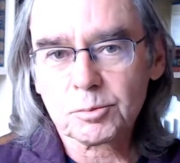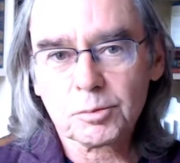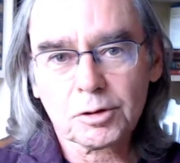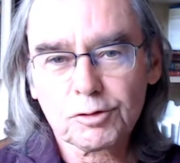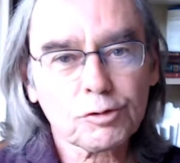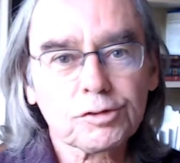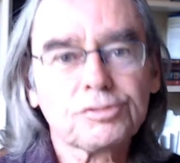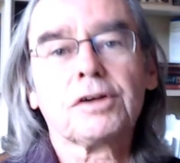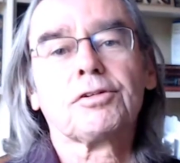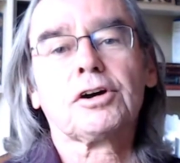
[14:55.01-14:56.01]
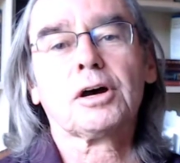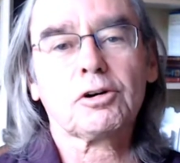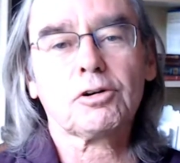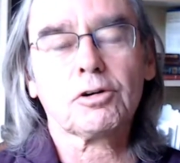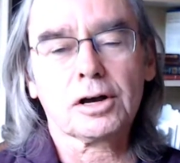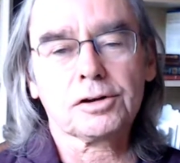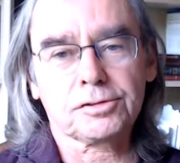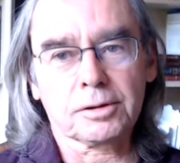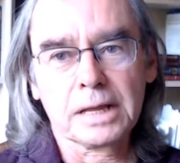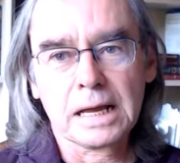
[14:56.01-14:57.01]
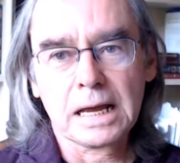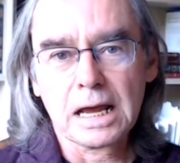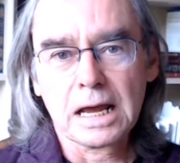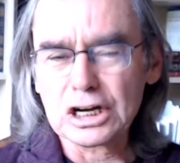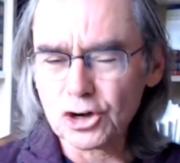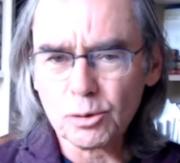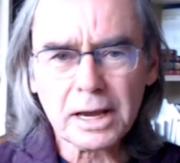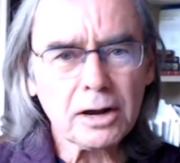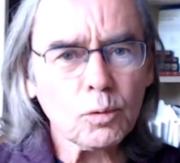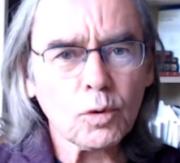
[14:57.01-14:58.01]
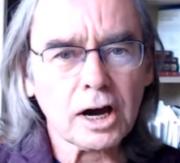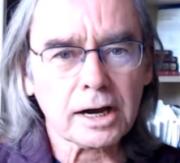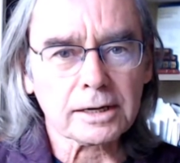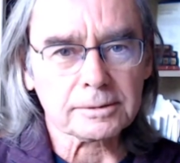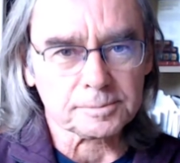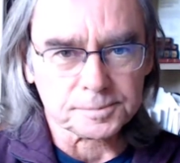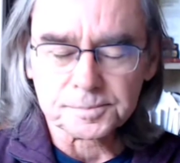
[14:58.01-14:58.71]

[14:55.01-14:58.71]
them and you just never come across them. No matter what,